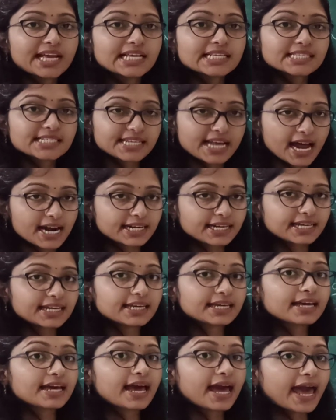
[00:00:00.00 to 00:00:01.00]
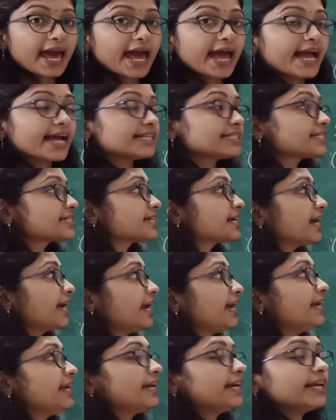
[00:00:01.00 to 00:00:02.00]
Starting and
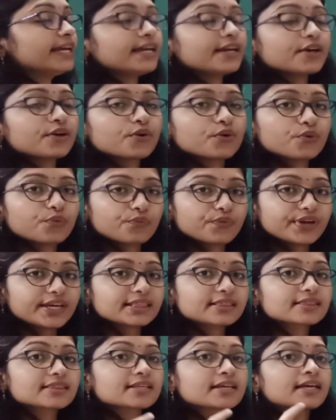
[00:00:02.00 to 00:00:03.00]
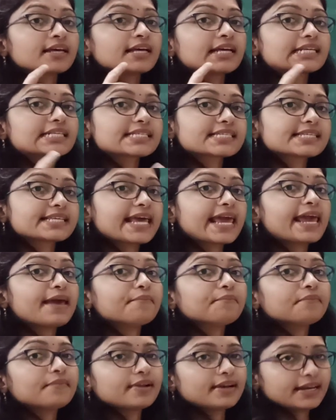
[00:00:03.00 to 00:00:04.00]
ending with
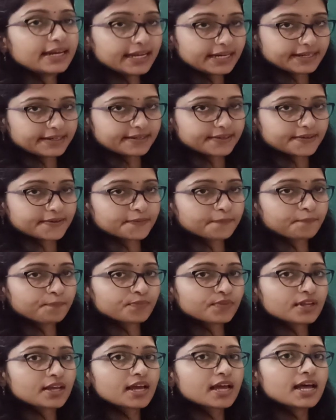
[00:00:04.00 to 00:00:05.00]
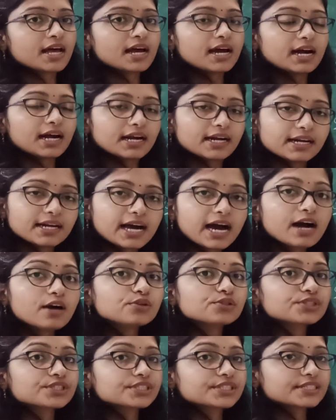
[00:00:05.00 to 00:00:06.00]
same letter. Now,
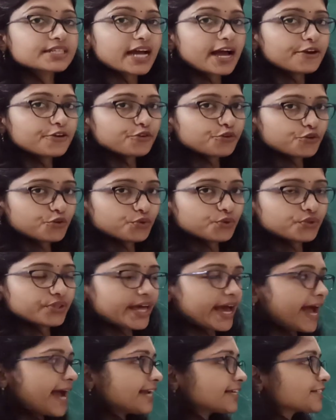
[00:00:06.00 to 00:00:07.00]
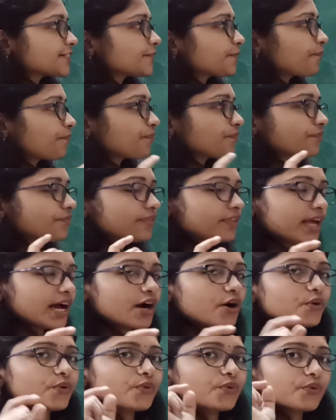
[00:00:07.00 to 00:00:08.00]
try to do that.
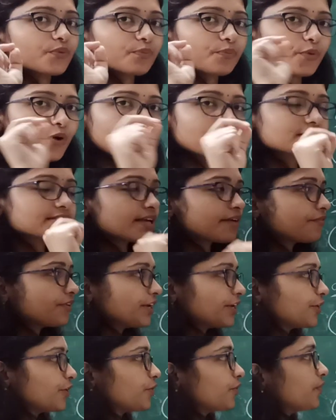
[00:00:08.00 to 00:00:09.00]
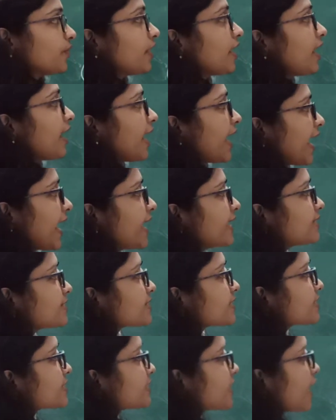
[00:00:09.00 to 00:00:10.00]
Now, pause the video and
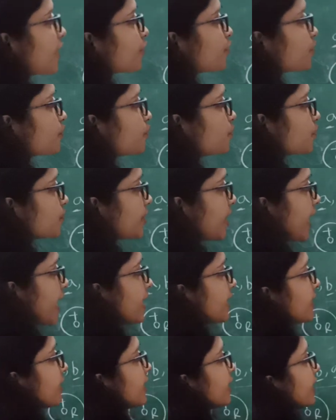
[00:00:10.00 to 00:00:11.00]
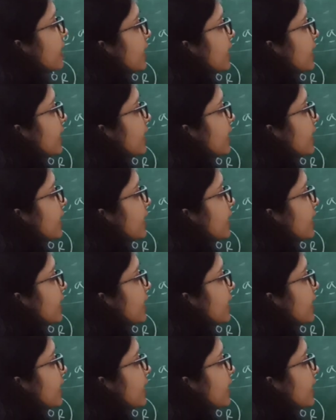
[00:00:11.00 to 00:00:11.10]
try to do that.